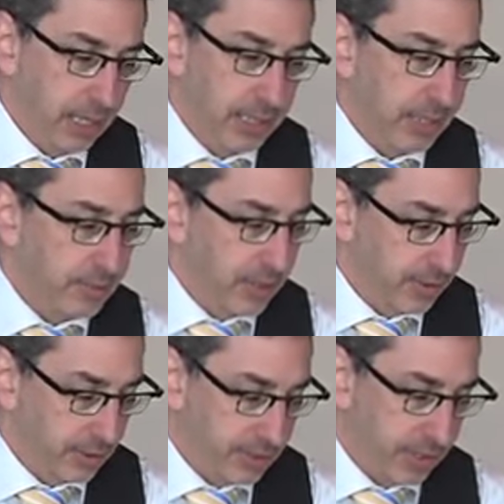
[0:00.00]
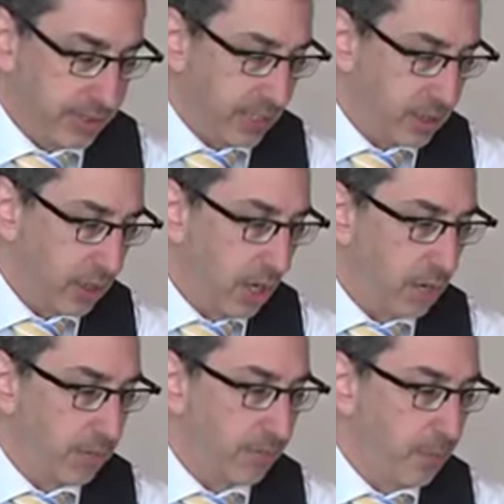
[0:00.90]
claims under the Succession
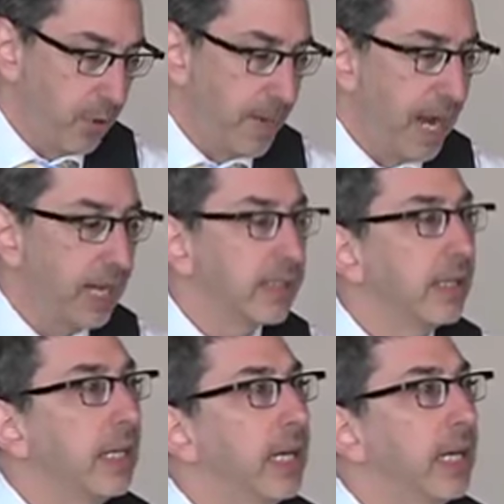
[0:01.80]
Law Reform Act.